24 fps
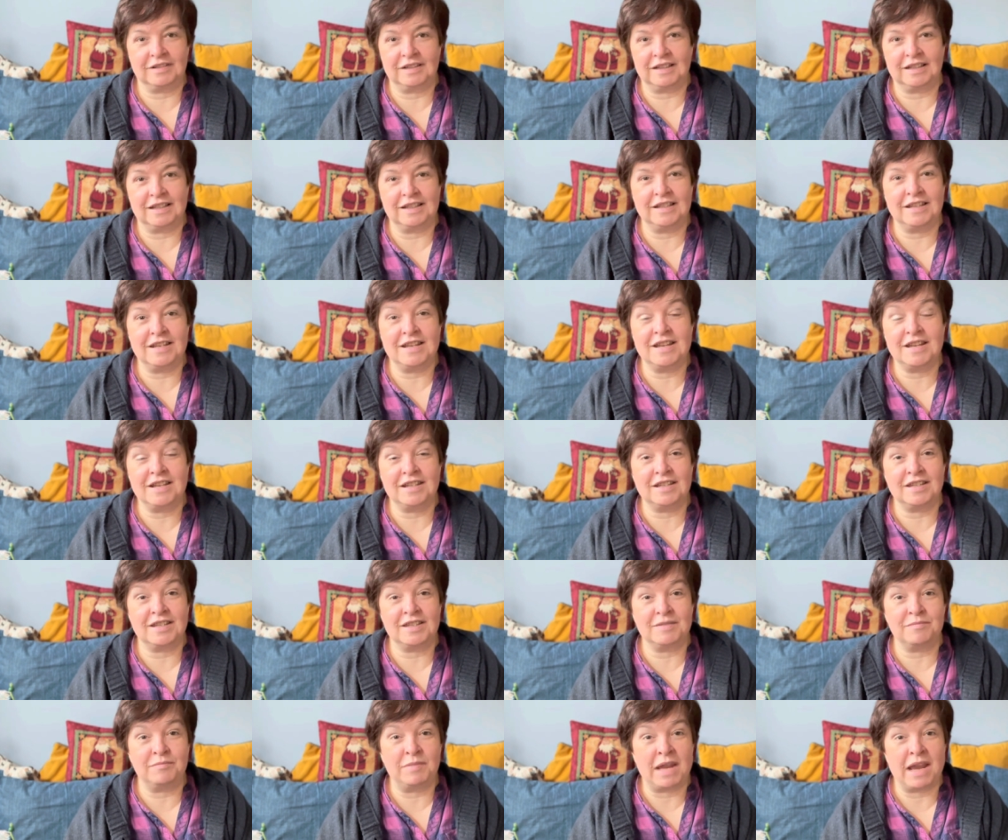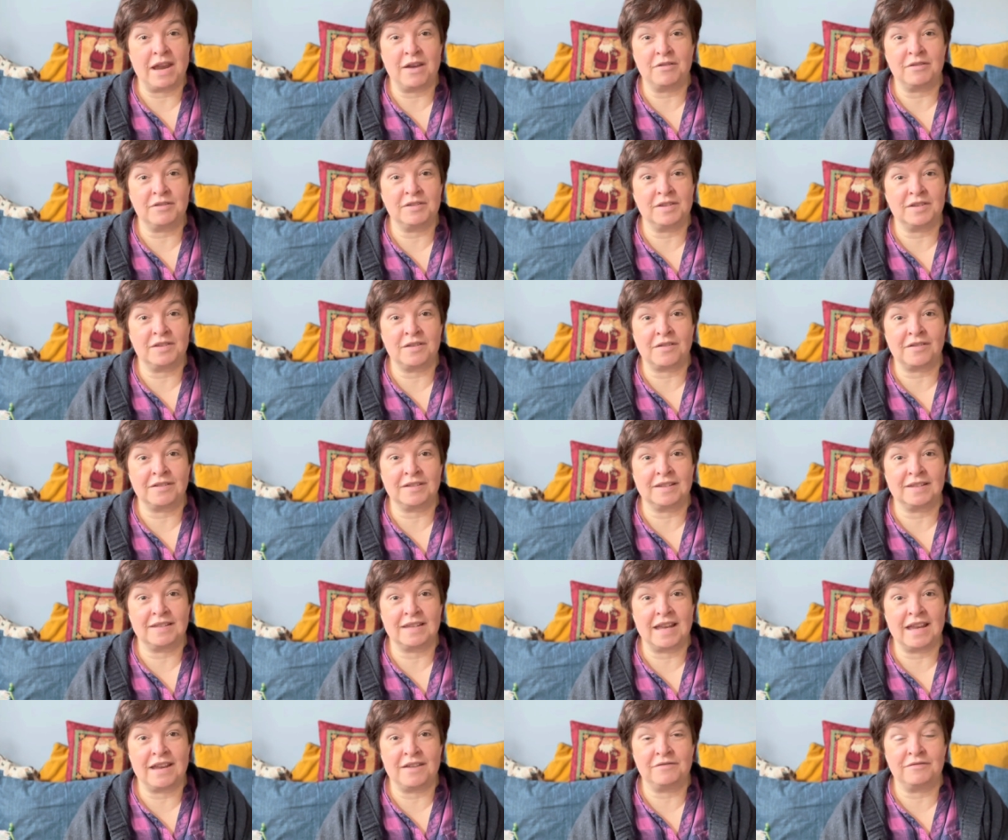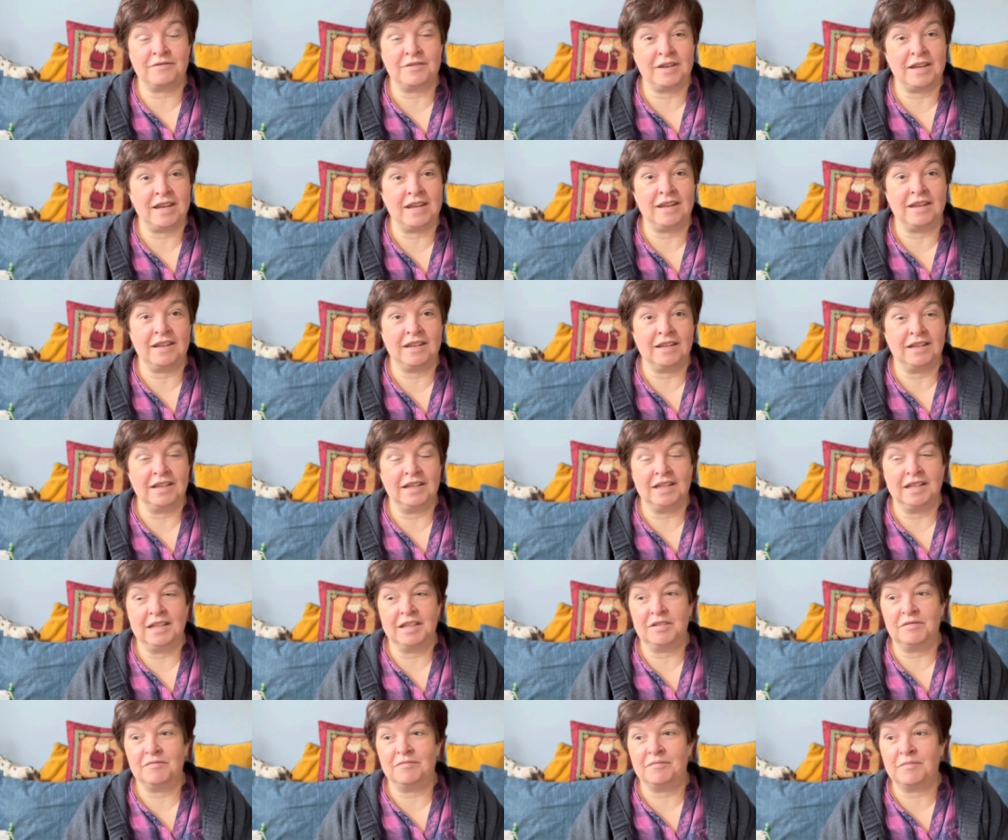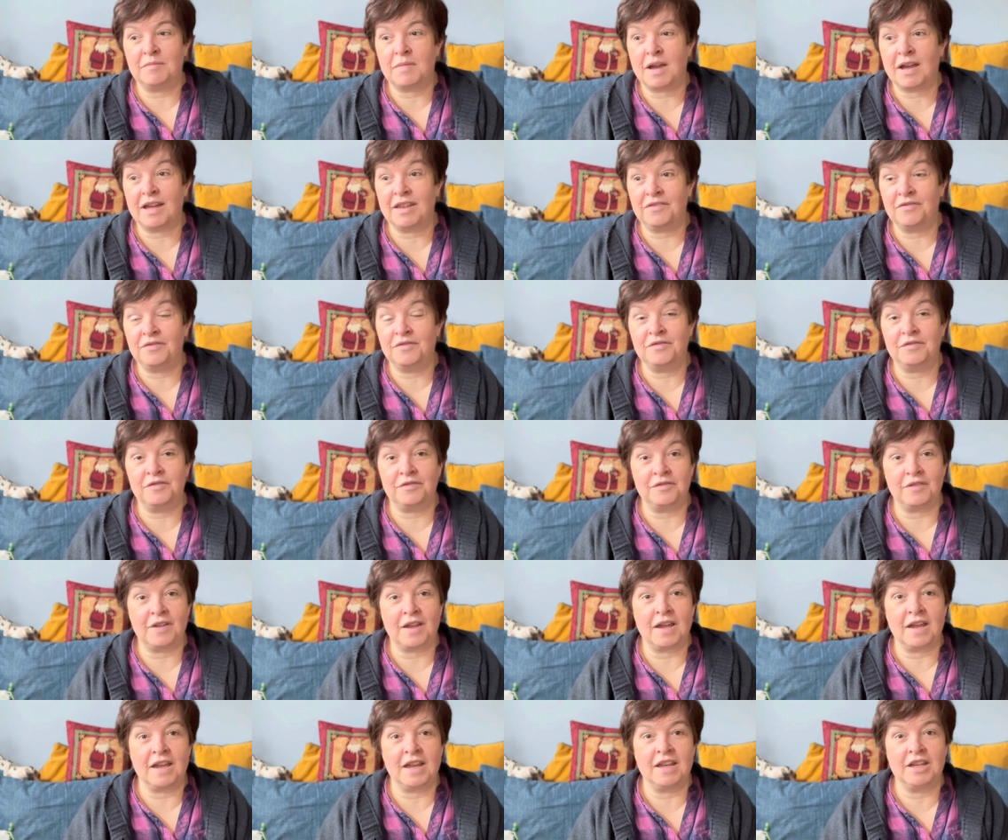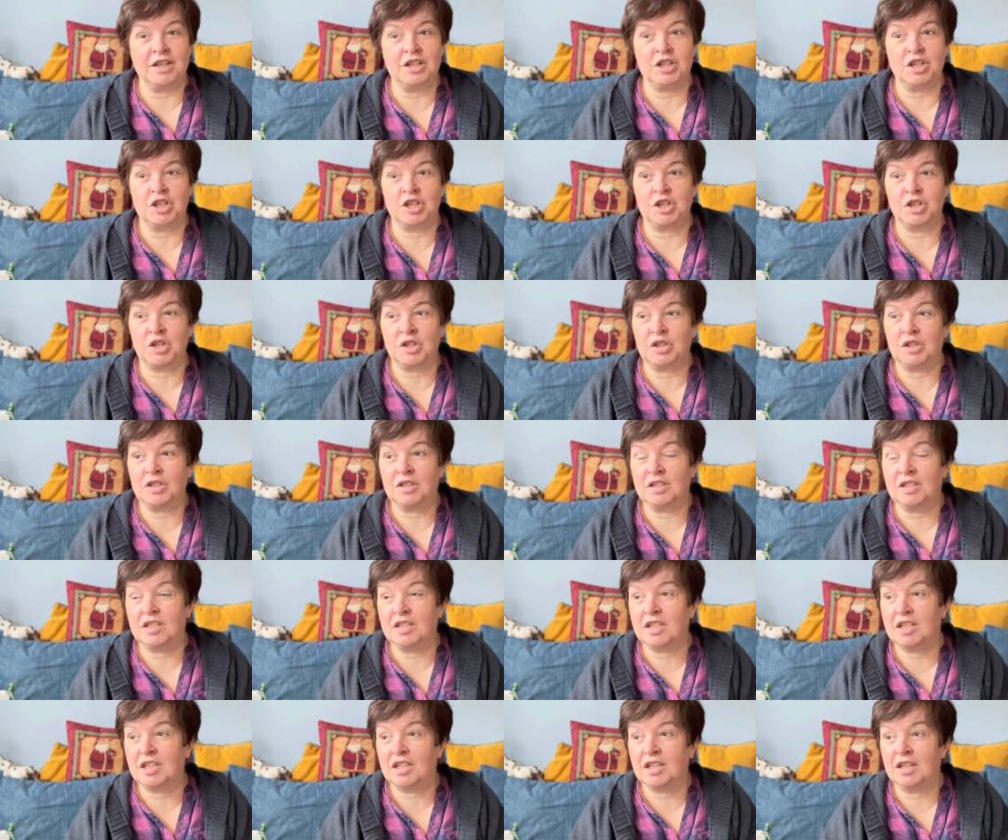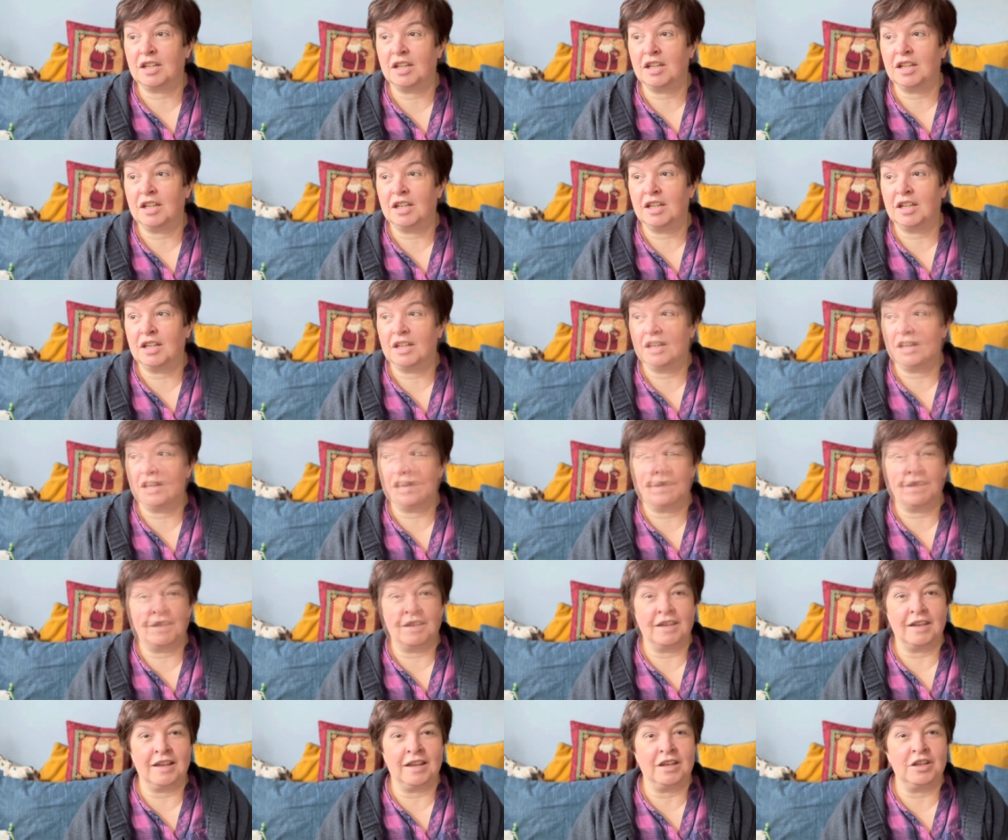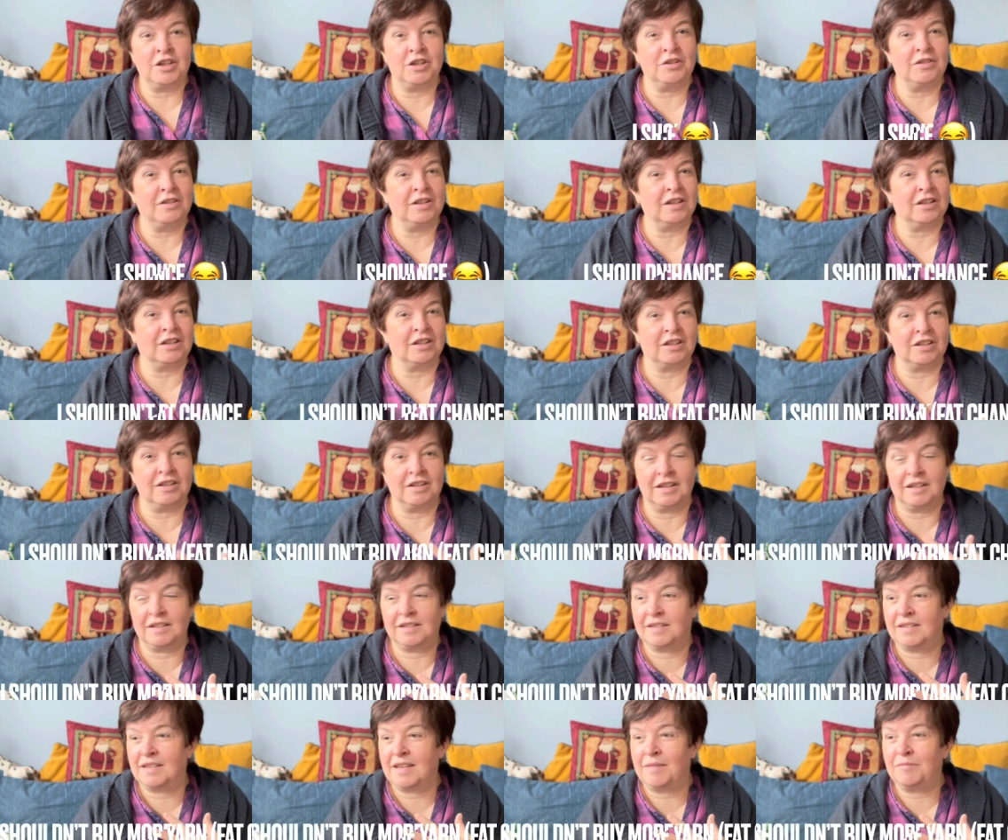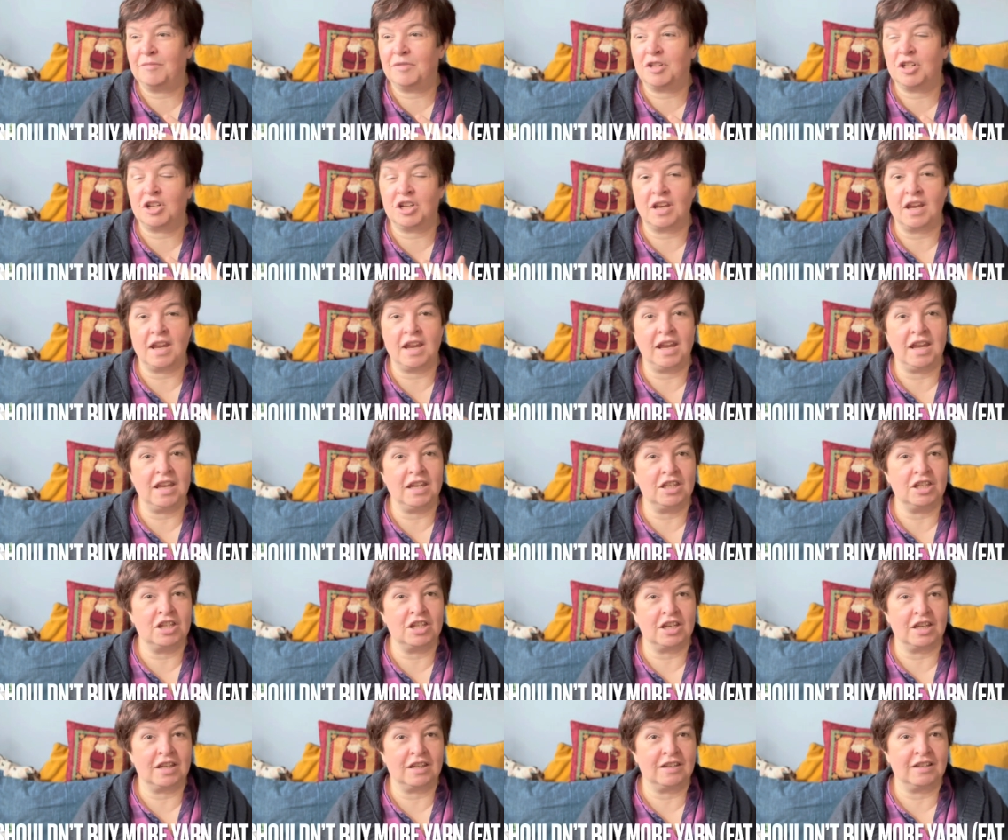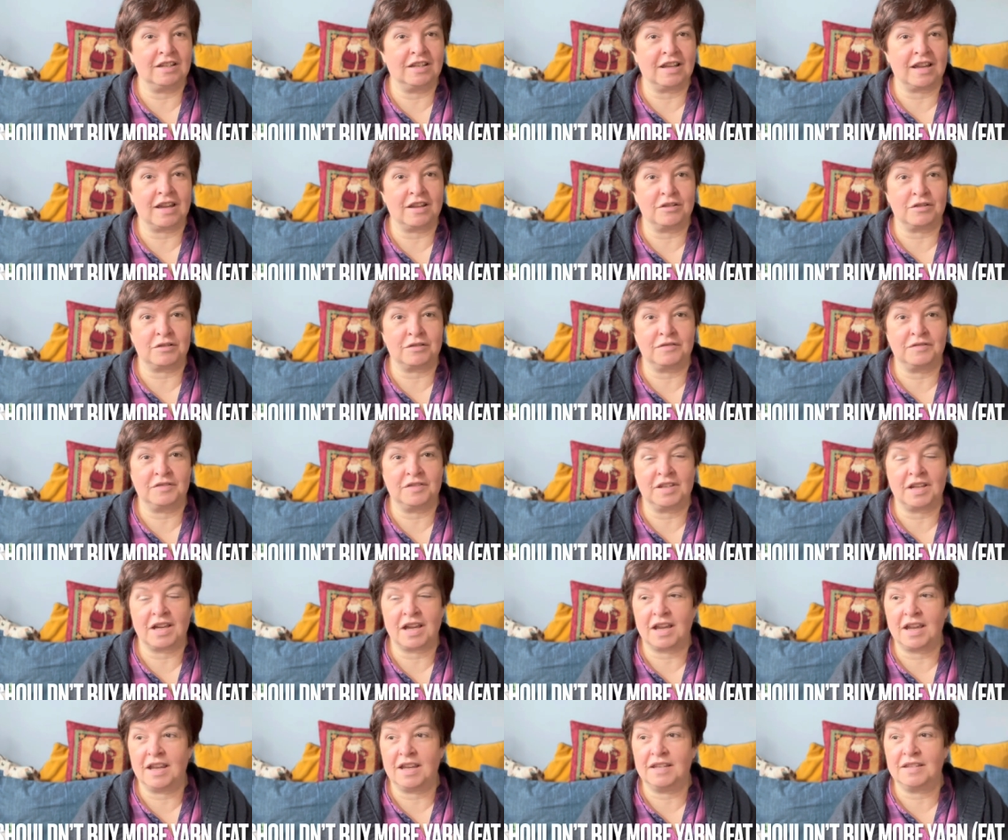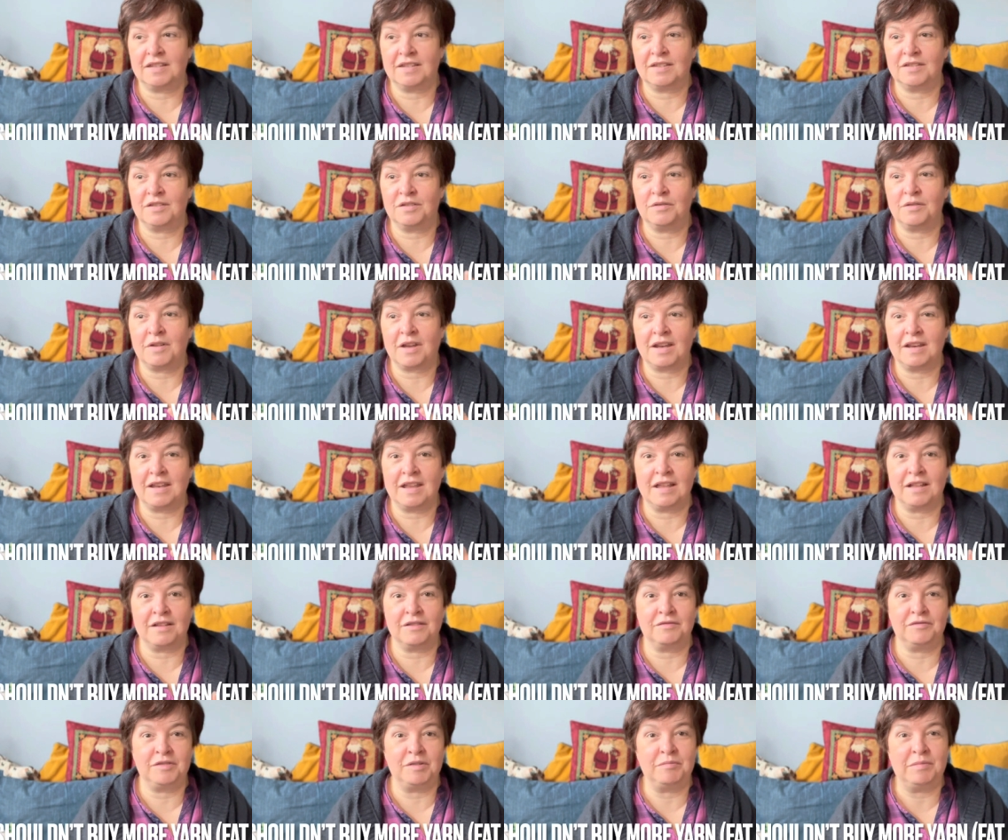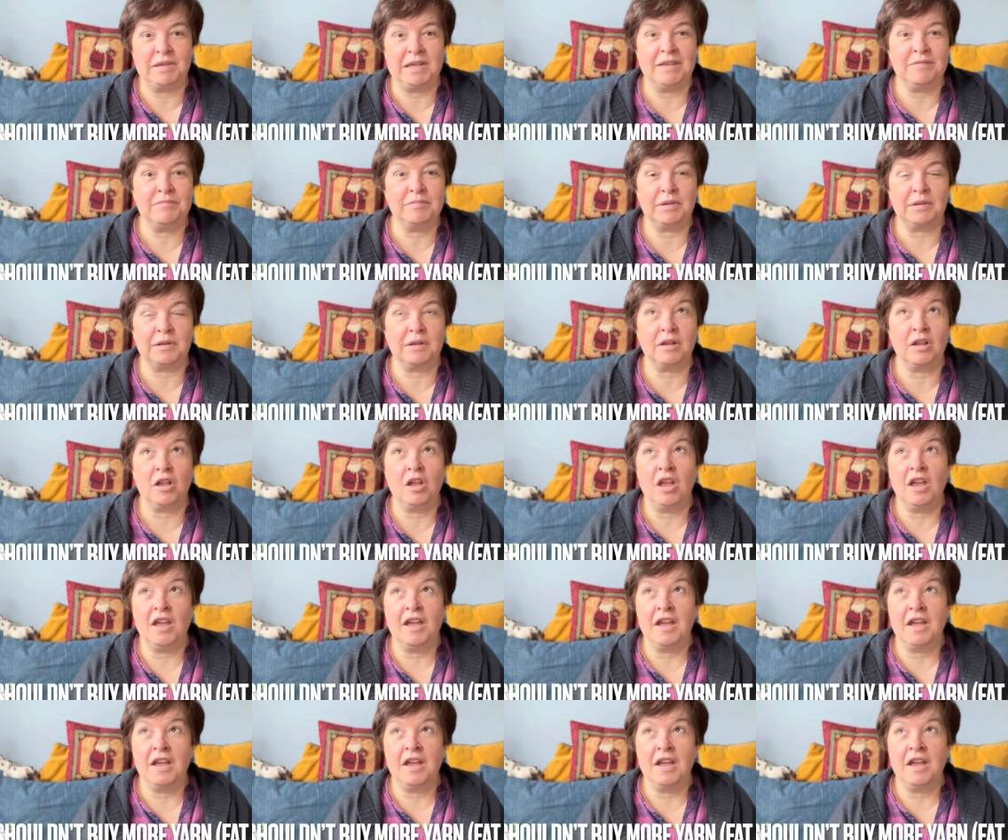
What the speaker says: knit a pair of socks every month. I should I should accept change and cut off ties to unhealthy people.